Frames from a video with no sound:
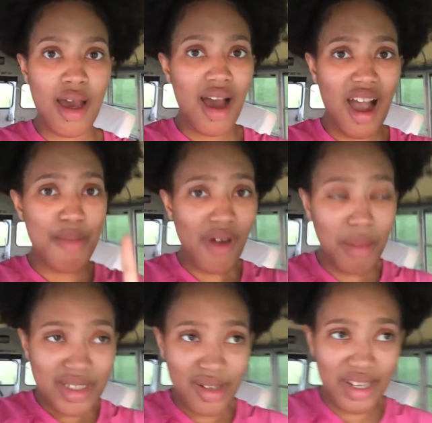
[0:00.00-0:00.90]
I probably
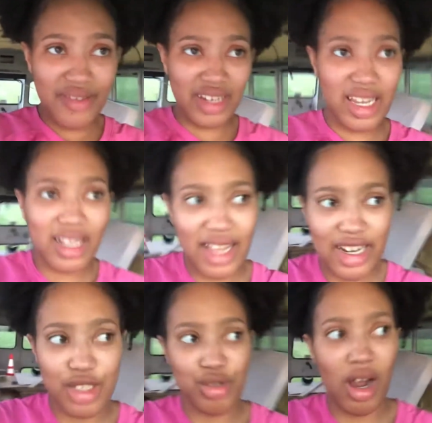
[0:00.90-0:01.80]
don't even need to let
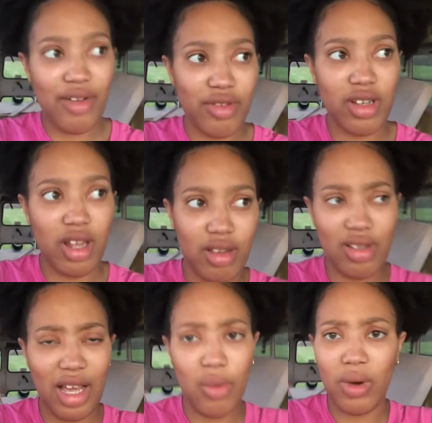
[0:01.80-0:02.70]
it dry for another,
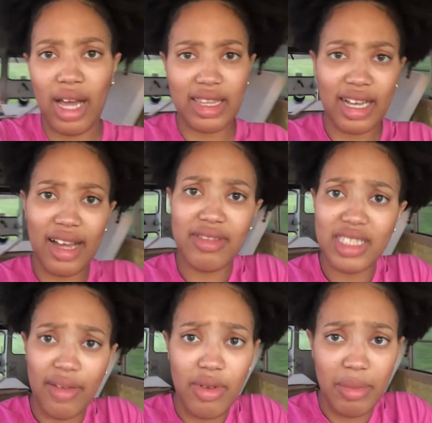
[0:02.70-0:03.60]
like, what, I think I have 7